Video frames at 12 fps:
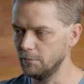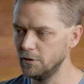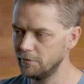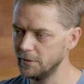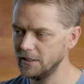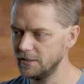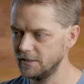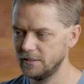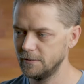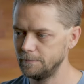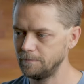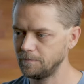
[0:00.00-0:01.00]
movement
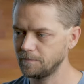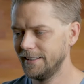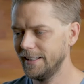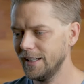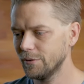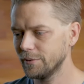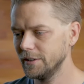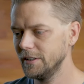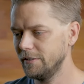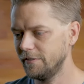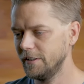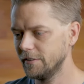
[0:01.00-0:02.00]
not
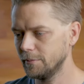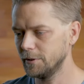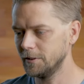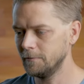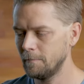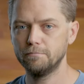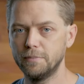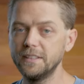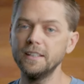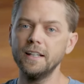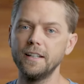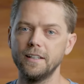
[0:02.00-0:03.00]
really feasible, but
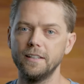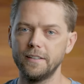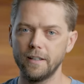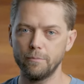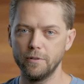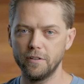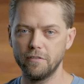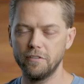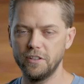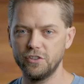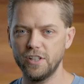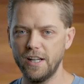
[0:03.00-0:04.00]
then I did take both of
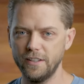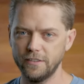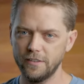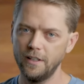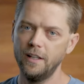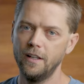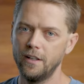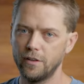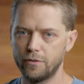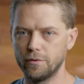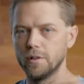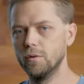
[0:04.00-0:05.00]
these shots,
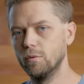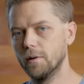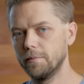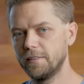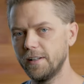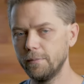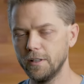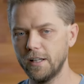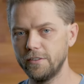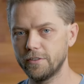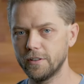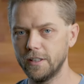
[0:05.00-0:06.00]
threw a warp
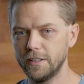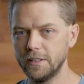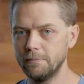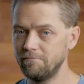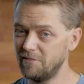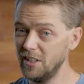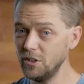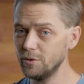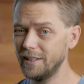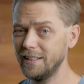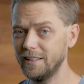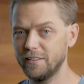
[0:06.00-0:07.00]
stabilizer on them, didn't do
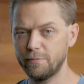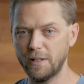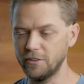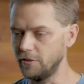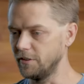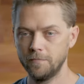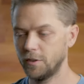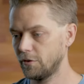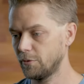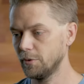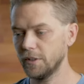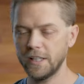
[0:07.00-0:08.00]
anything special,
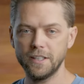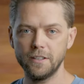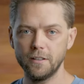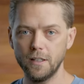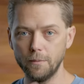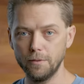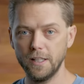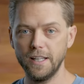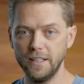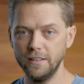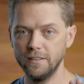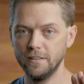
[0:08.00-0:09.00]
just threw it on there,
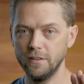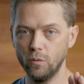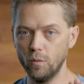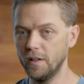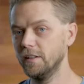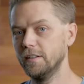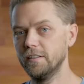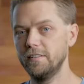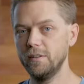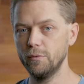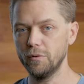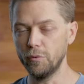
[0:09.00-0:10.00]
applied it, wanted to
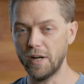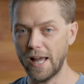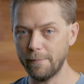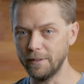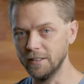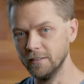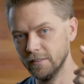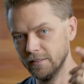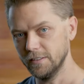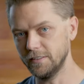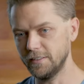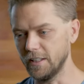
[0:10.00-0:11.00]
see what would happen.
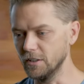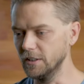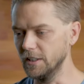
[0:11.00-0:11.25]
Let's take